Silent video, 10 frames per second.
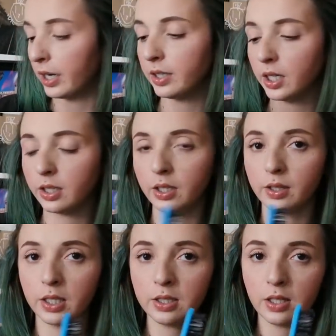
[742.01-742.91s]
And then
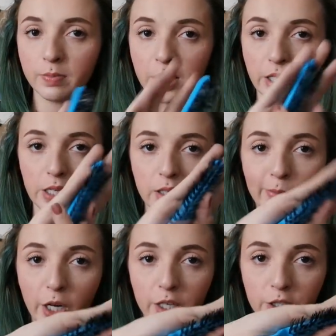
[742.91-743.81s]
this is my
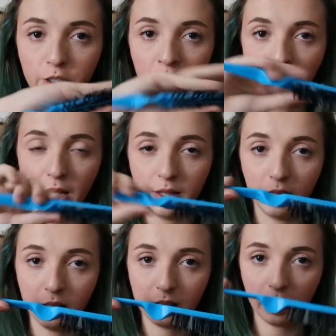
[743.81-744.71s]
teasing brush and
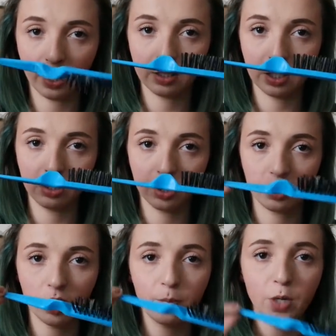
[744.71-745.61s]
this like is
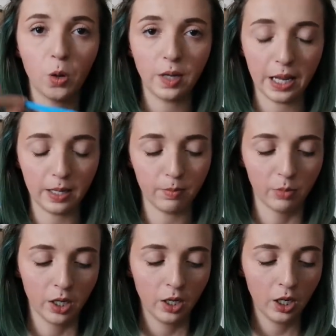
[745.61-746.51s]
just some no name